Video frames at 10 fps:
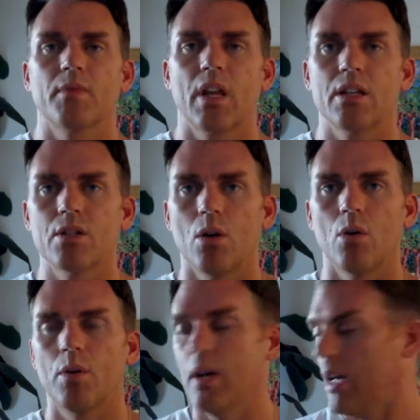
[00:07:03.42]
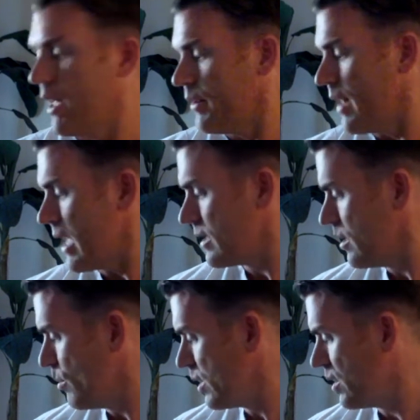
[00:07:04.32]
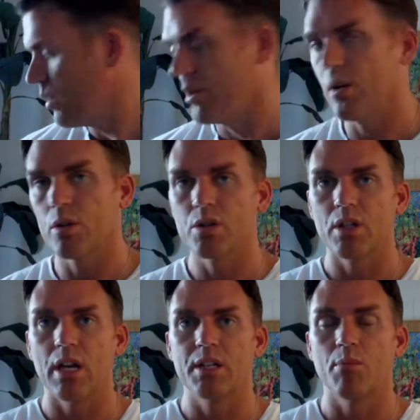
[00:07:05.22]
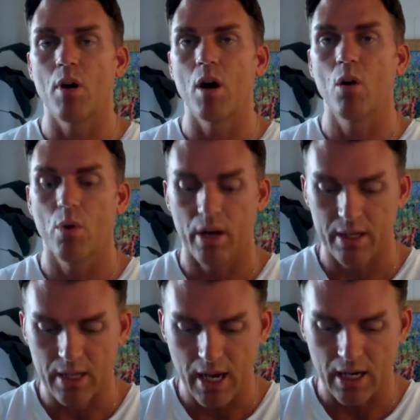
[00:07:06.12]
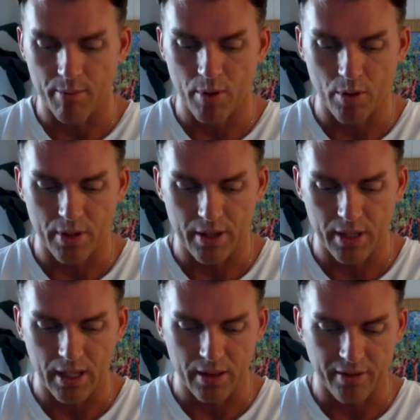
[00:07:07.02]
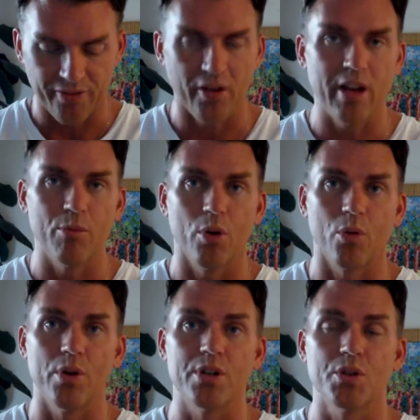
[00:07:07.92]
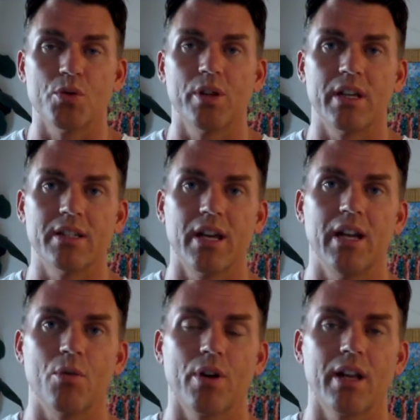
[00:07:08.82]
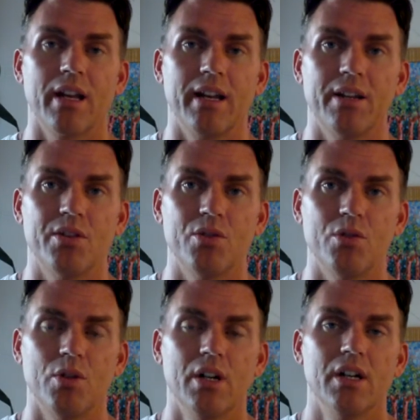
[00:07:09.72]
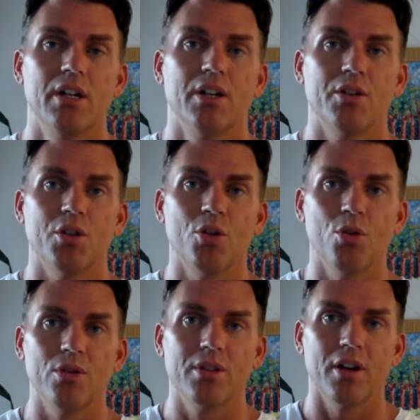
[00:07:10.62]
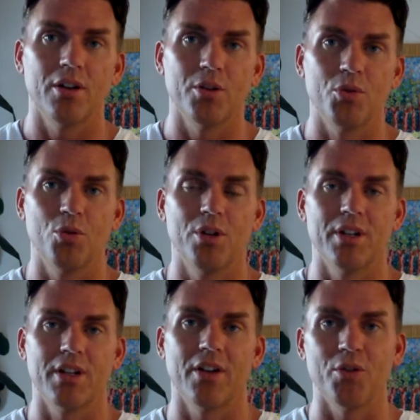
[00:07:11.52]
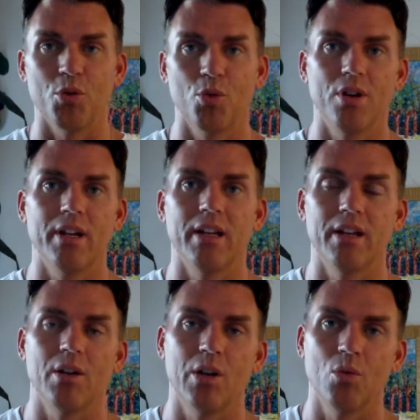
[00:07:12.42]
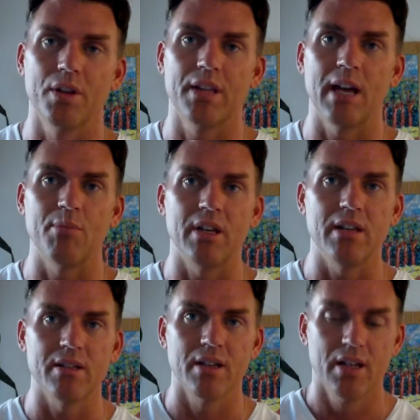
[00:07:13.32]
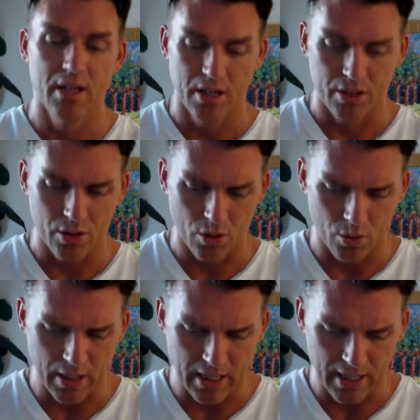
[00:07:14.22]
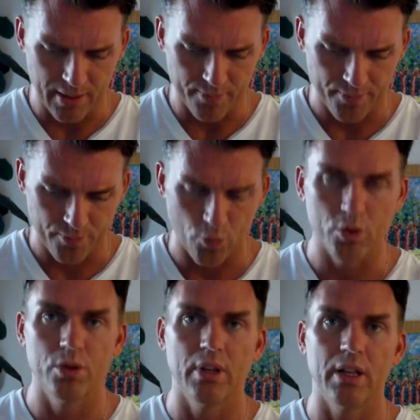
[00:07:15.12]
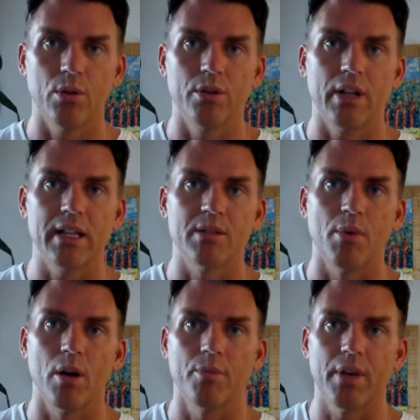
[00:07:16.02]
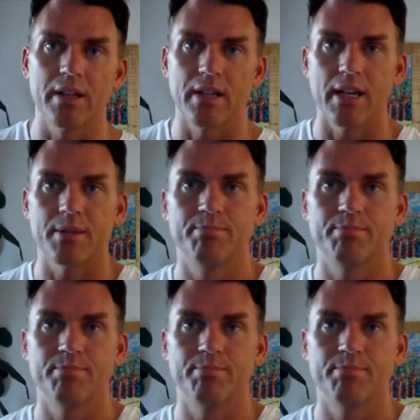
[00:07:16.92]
So that's the materials. And tomorrow we're going to talk about the framework, which is really exciting. We're going to get into the gold covered wood and what that means. So we'll do that tomorrow. Thanks, guys.